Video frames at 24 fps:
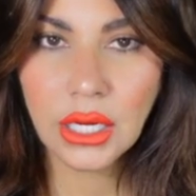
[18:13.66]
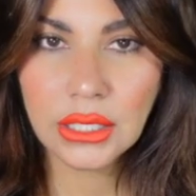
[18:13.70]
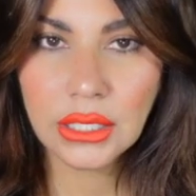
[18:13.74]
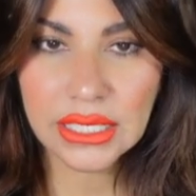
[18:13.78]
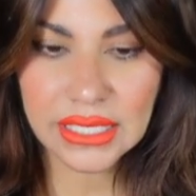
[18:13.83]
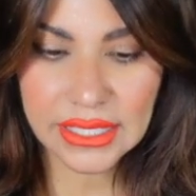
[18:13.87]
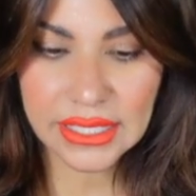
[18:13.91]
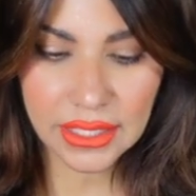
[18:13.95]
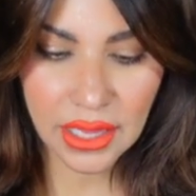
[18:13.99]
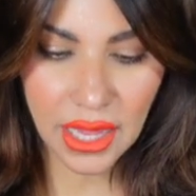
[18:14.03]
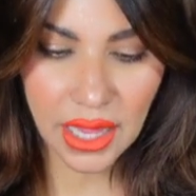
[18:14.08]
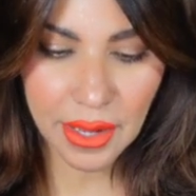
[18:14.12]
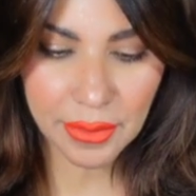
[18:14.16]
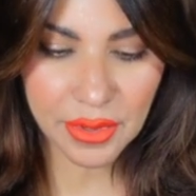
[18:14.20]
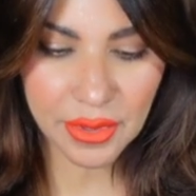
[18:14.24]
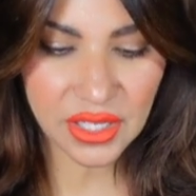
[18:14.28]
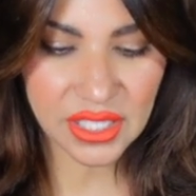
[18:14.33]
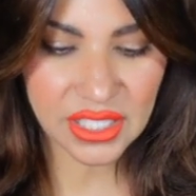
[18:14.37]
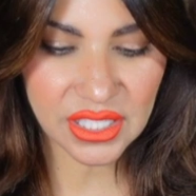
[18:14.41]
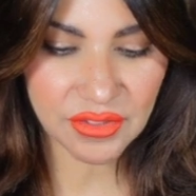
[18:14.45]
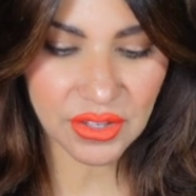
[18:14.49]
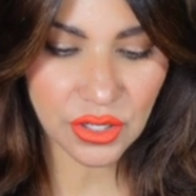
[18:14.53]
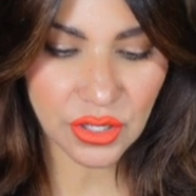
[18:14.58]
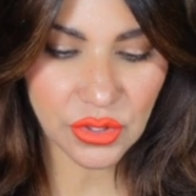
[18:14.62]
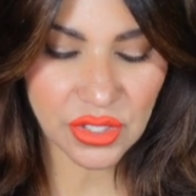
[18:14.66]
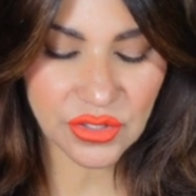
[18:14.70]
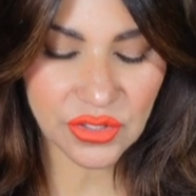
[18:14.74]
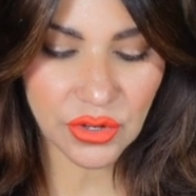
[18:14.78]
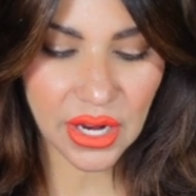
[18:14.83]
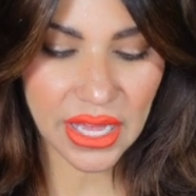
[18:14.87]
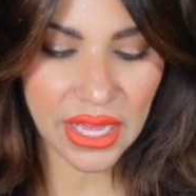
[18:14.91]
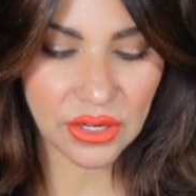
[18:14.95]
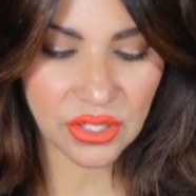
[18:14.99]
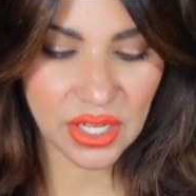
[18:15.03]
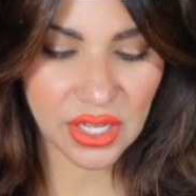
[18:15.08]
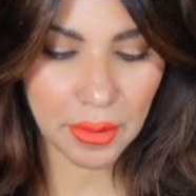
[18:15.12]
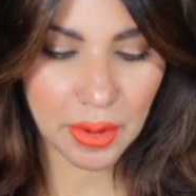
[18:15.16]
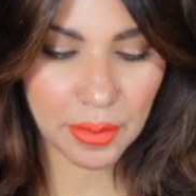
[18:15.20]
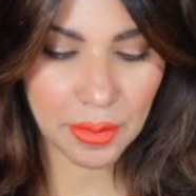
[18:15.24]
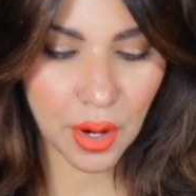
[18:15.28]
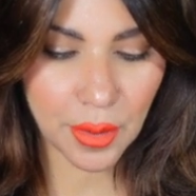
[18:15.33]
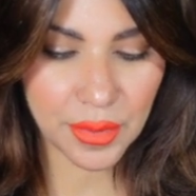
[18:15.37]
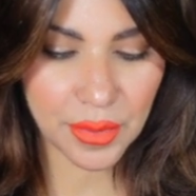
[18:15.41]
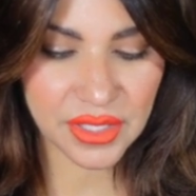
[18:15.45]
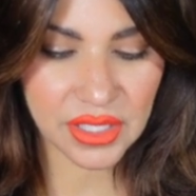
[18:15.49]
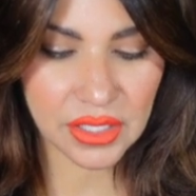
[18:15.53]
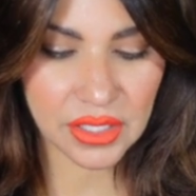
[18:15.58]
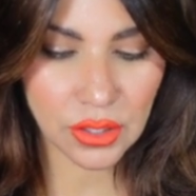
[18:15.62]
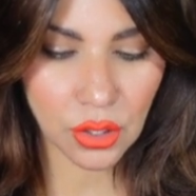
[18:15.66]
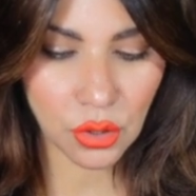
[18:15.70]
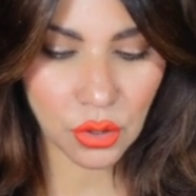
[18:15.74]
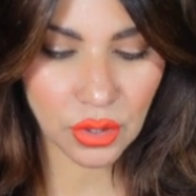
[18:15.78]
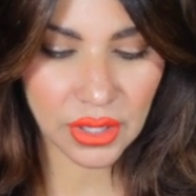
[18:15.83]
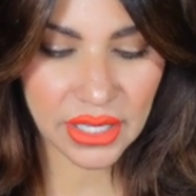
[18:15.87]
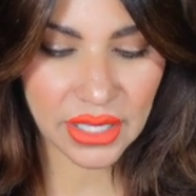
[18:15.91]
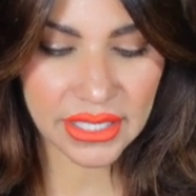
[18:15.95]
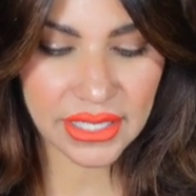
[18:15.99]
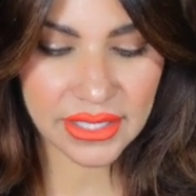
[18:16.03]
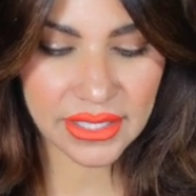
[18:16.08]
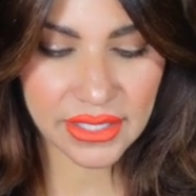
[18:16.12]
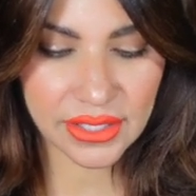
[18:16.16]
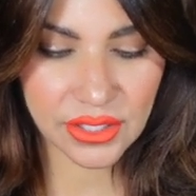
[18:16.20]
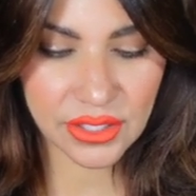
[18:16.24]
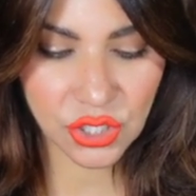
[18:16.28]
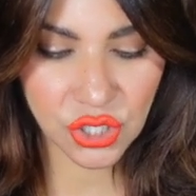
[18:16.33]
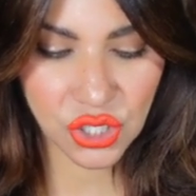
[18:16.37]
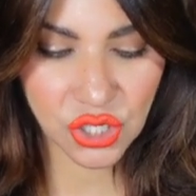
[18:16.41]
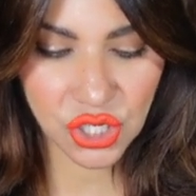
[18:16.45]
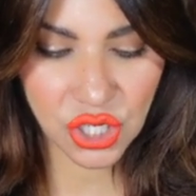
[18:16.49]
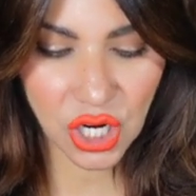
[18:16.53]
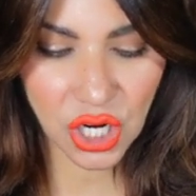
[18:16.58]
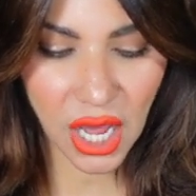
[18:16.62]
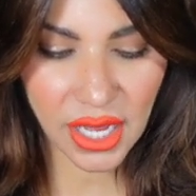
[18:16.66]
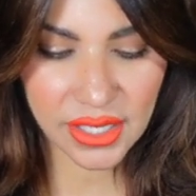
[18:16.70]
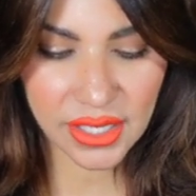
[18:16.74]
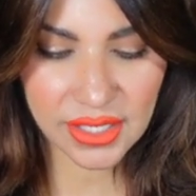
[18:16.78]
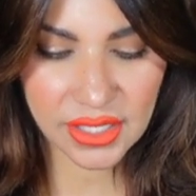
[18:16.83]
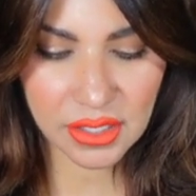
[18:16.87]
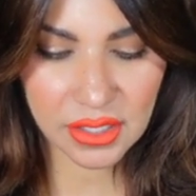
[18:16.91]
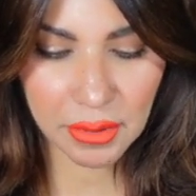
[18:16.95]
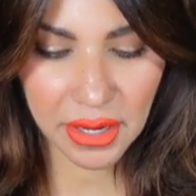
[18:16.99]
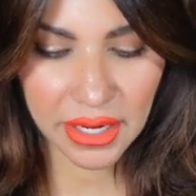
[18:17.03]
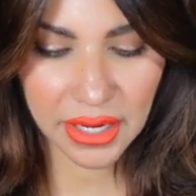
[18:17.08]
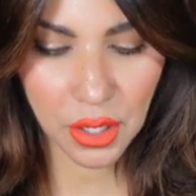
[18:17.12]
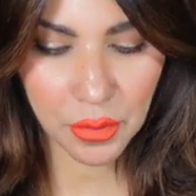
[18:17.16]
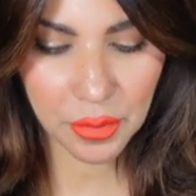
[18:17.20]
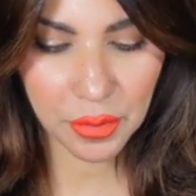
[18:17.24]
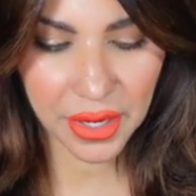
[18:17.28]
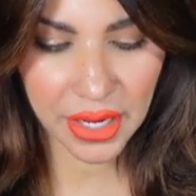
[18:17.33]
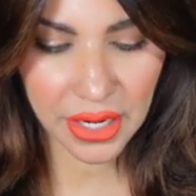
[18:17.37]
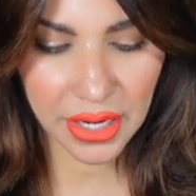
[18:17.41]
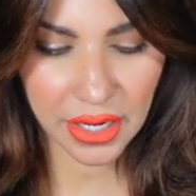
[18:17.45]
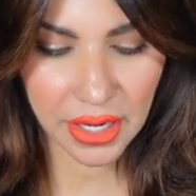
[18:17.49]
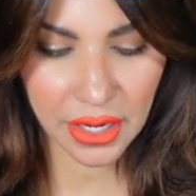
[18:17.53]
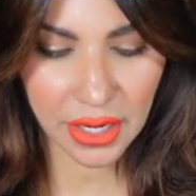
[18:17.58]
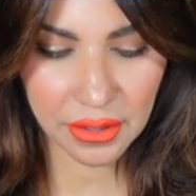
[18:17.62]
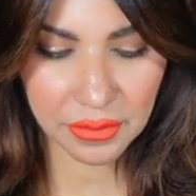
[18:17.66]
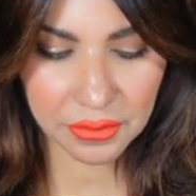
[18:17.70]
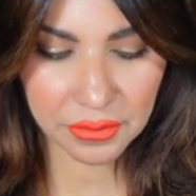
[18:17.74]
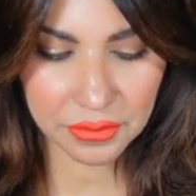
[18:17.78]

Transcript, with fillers: Disclaimer, this video is for entertainment purposes only. This is just my opinion.